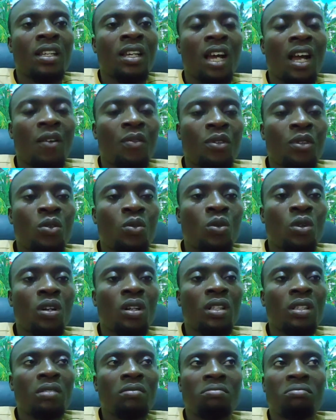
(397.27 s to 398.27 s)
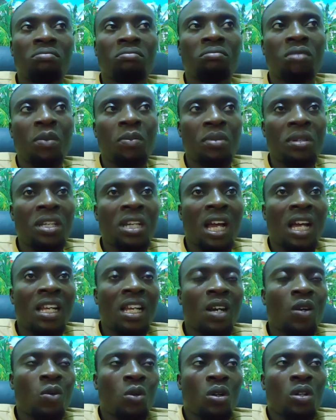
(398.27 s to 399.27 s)
Have you won maybe an
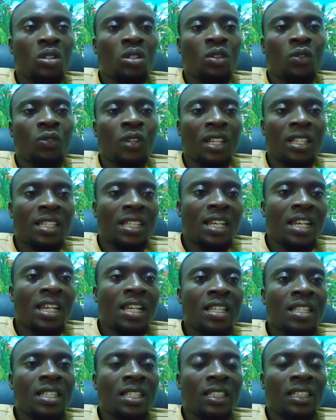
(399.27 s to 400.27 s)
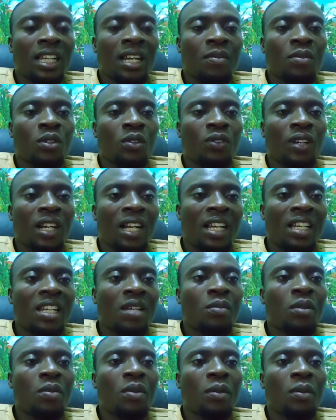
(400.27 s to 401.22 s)
award of excellence in terms of academic,